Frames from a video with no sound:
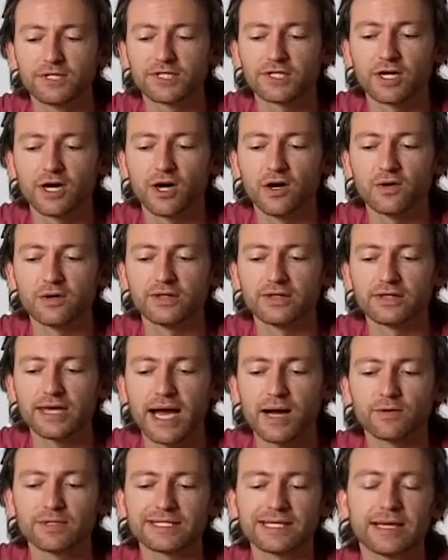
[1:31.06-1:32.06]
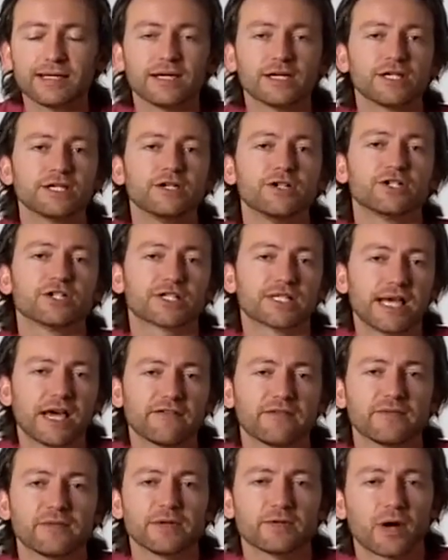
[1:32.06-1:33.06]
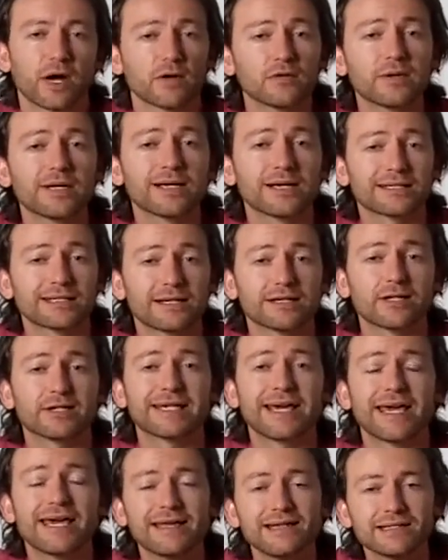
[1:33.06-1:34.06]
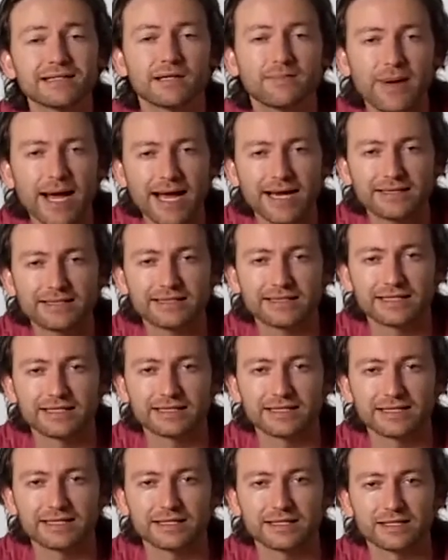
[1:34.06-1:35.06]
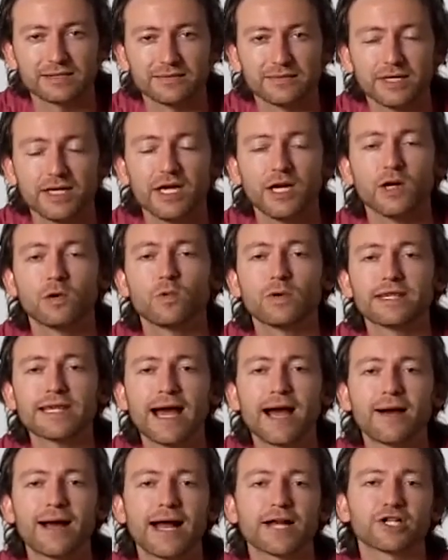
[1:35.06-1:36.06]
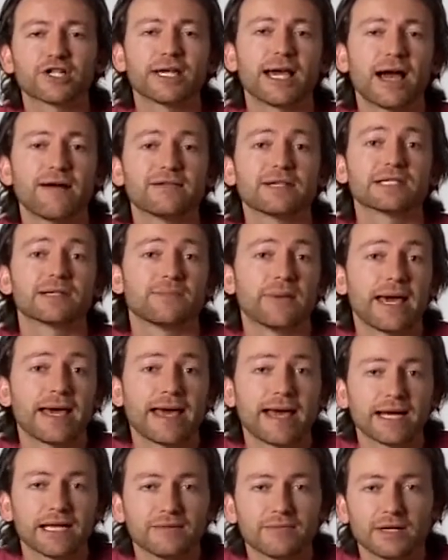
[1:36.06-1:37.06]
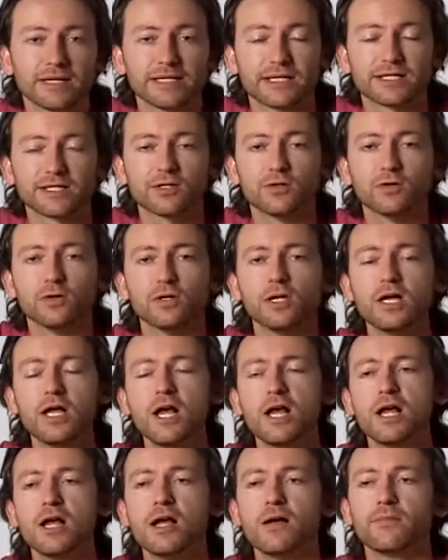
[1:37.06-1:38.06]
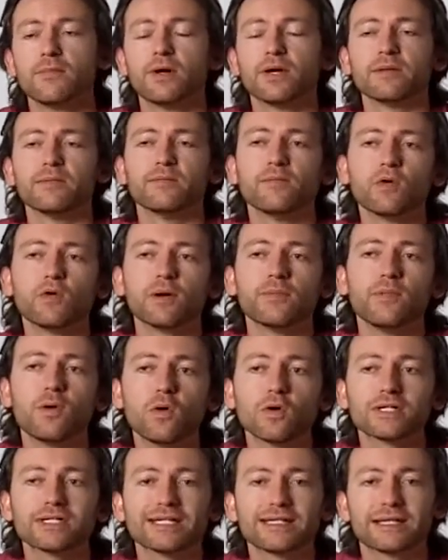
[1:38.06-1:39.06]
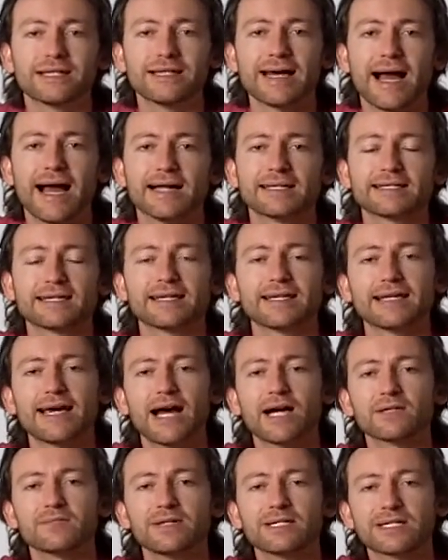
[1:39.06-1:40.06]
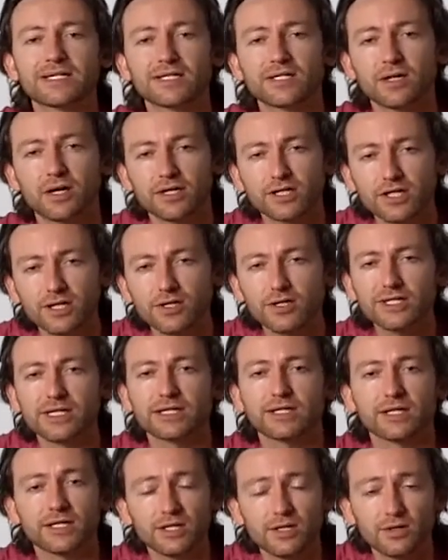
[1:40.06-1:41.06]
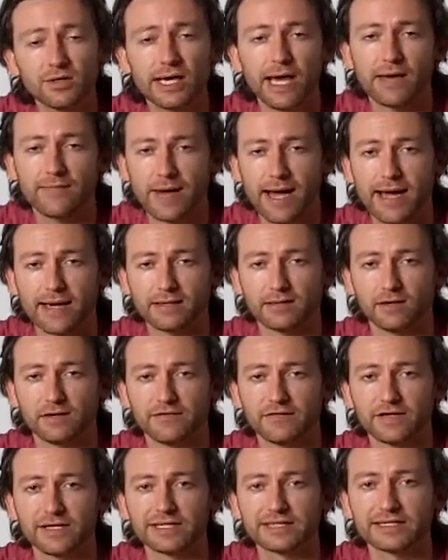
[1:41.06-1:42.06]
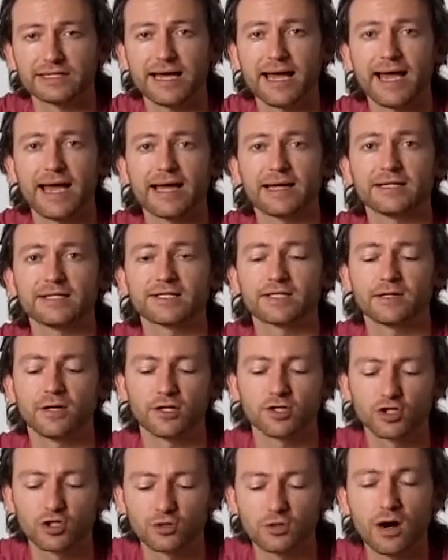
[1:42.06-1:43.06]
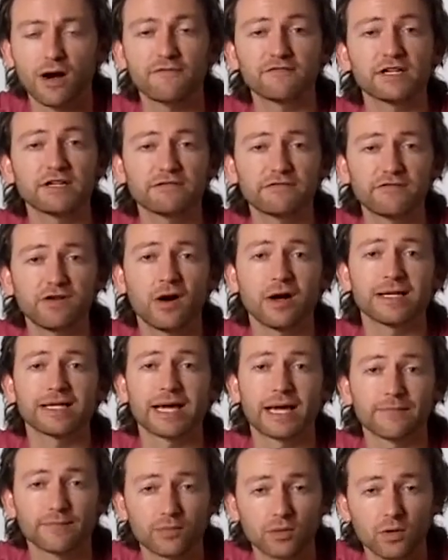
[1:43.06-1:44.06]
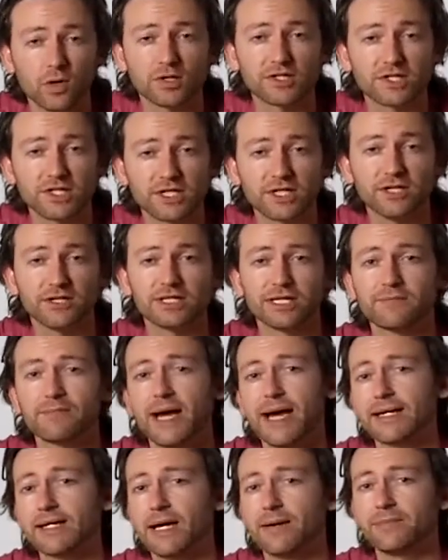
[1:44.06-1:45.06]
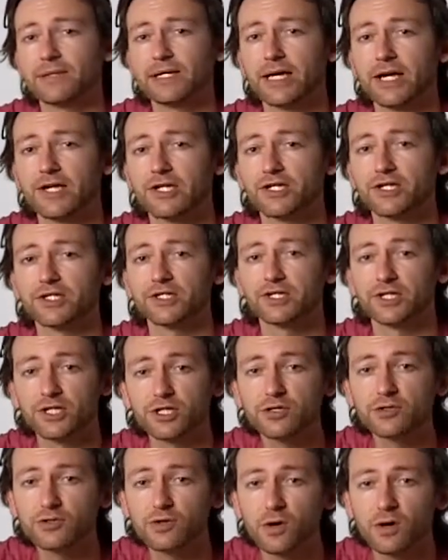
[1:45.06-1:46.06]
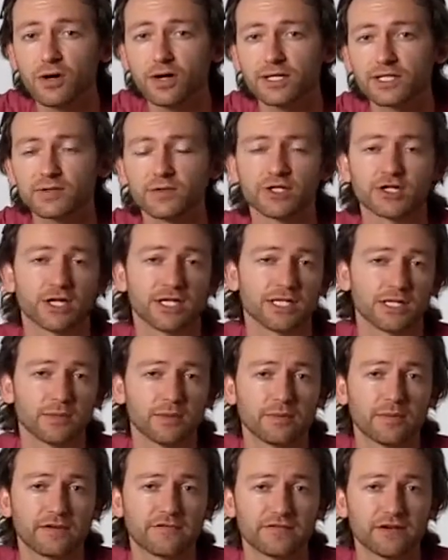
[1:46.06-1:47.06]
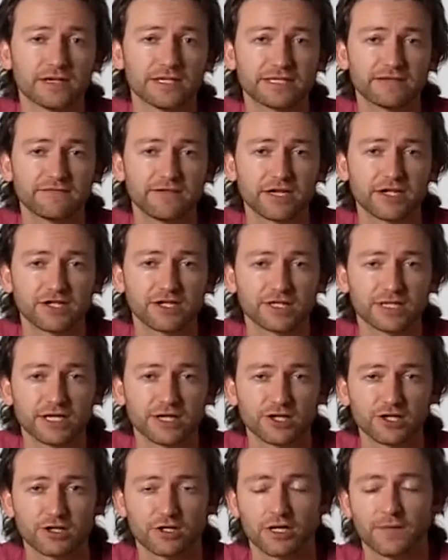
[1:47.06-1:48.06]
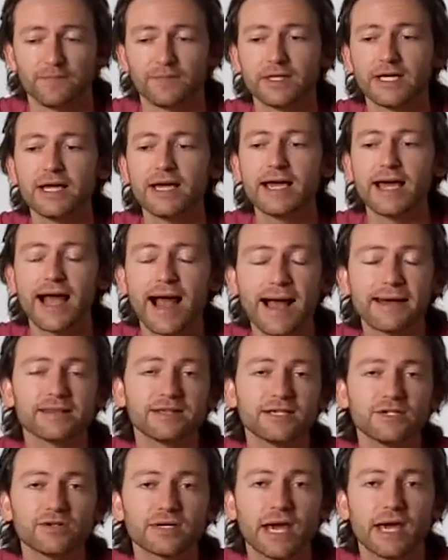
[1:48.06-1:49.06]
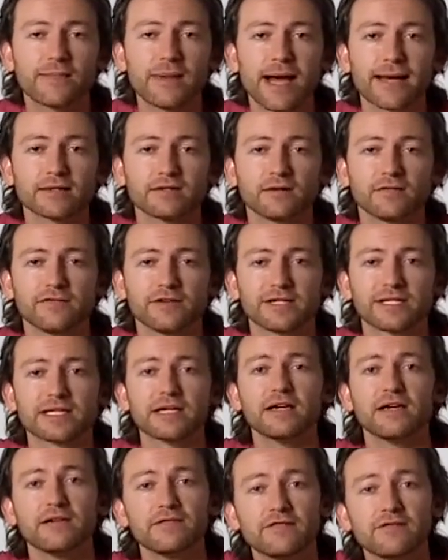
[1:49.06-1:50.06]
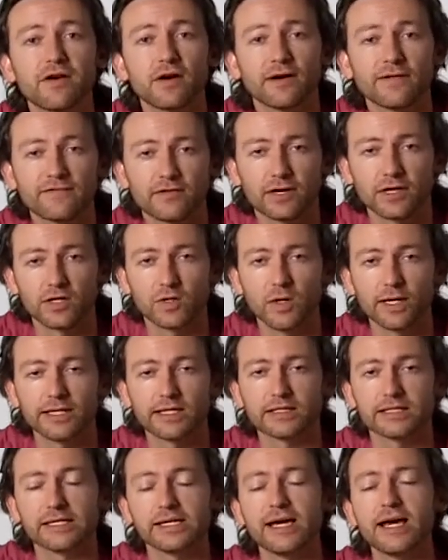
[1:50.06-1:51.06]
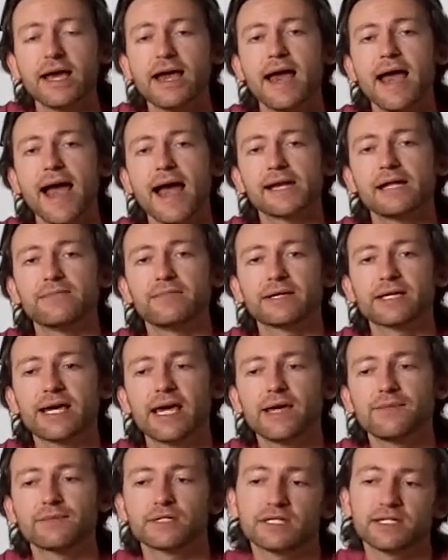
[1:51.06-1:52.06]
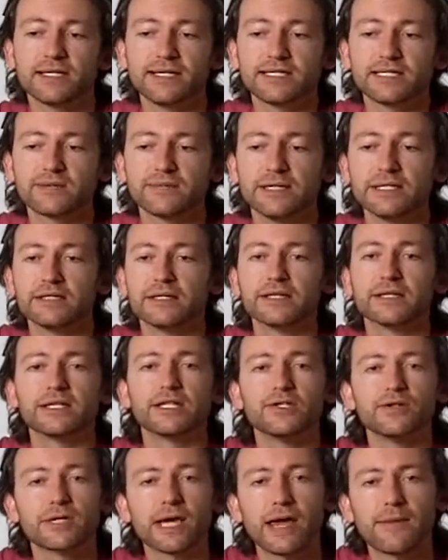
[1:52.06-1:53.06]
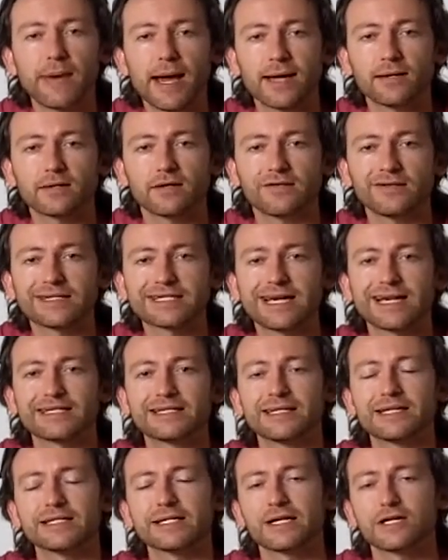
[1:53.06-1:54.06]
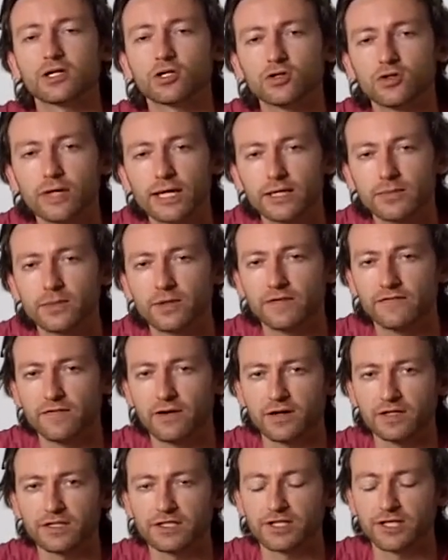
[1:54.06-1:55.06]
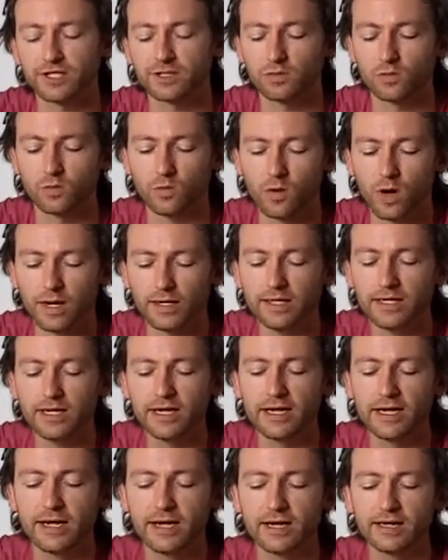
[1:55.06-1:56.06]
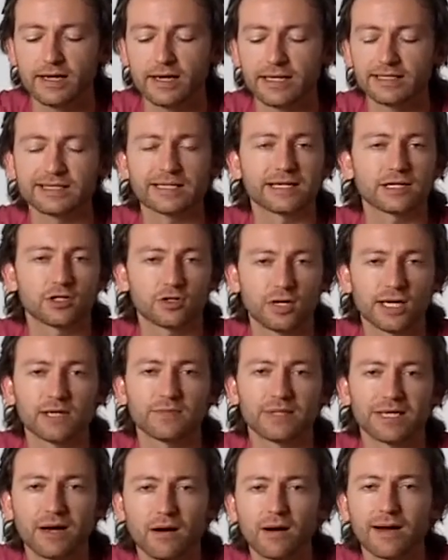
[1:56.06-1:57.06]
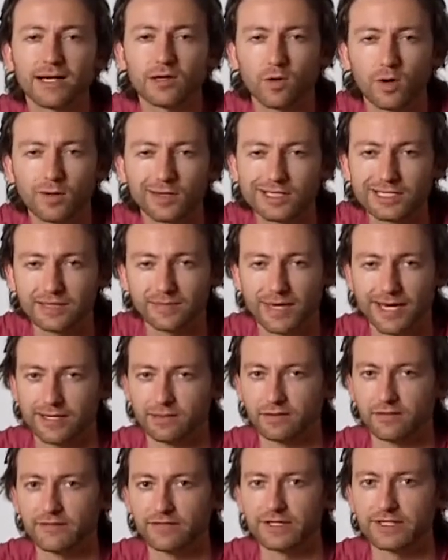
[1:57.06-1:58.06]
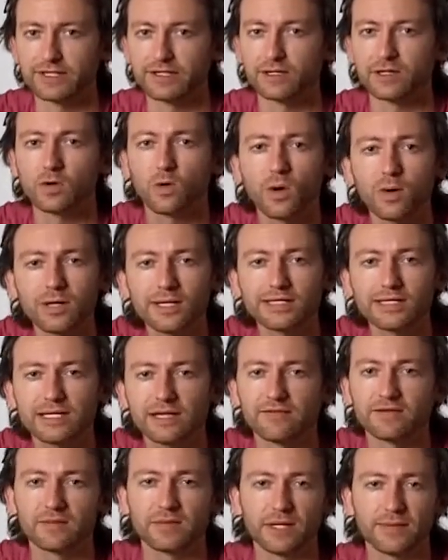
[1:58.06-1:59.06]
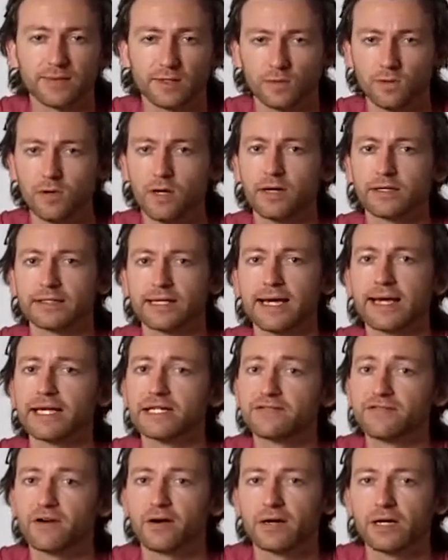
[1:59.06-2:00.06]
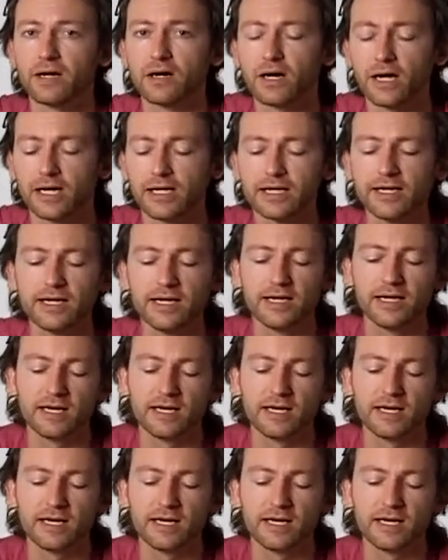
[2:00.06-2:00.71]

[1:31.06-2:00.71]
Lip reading: So that was then a huge step for me, where I realized I could get into the patenting system without actually having to pay any money at all. But more importantly than that, it allowed me to start using the UK Patent Office and start drafting, filing and prosecuting patent applications to grant, which I did with my first invention, dish shine, at the UK Patent Office very, very quickly. And it became clear to me that the UK Patent Office has these incredible advantages. One, it's an incredibly high quality patent office. The quality of the people who work there is very high.